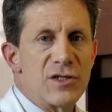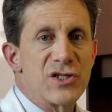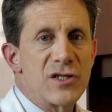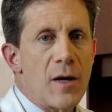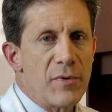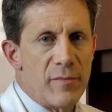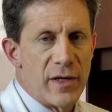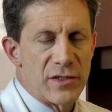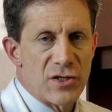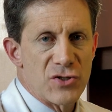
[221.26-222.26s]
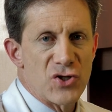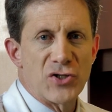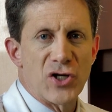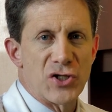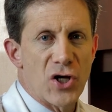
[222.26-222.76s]
Supplements
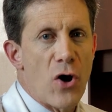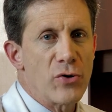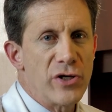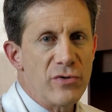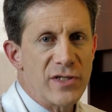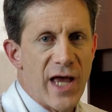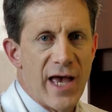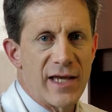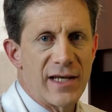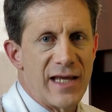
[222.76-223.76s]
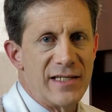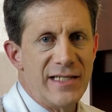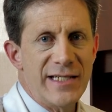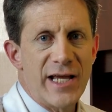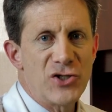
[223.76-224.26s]
such as C O Q ten and
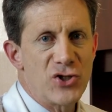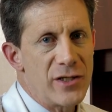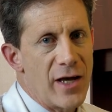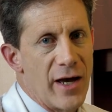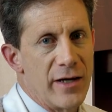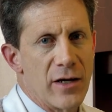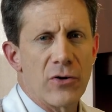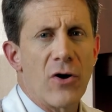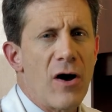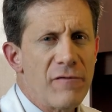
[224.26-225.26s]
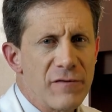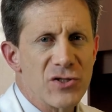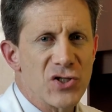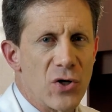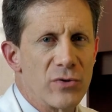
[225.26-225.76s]
D H E A are often
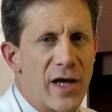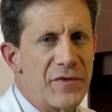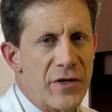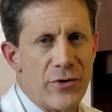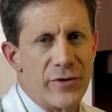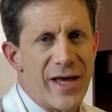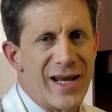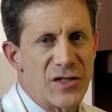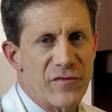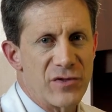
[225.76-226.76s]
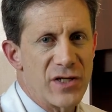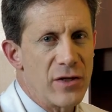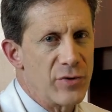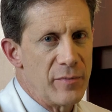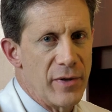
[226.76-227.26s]
sold on the internet as
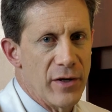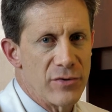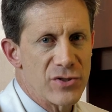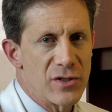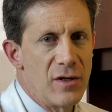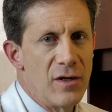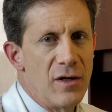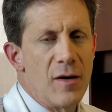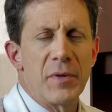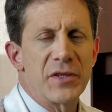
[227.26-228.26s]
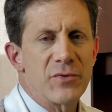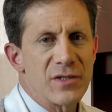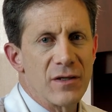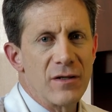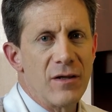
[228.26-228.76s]
fertility pills, but there
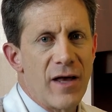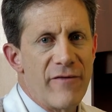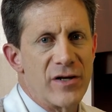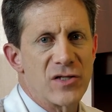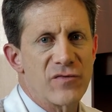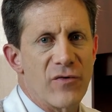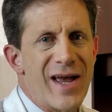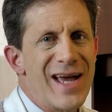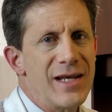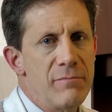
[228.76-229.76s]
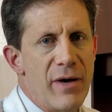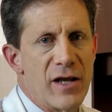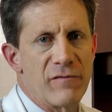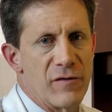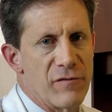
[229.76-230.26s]
is little evidence for any
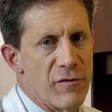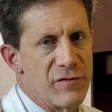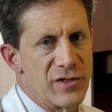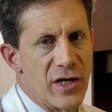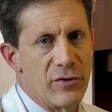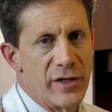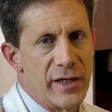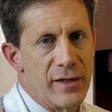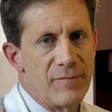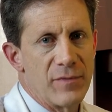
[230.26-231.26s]
benefit for fertility.